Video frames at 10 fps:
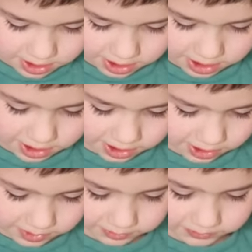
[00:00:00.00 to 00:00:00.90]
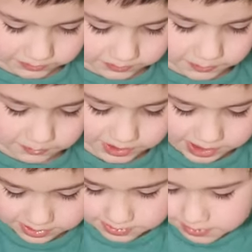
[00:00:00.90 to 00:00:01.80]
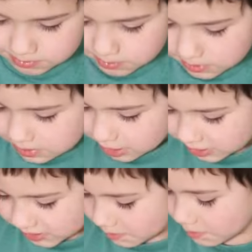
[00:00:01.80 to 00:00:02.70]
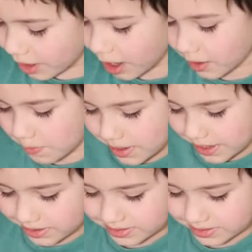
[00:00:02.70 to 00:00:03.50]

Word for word: Good boy. Good That's mixing. Warming.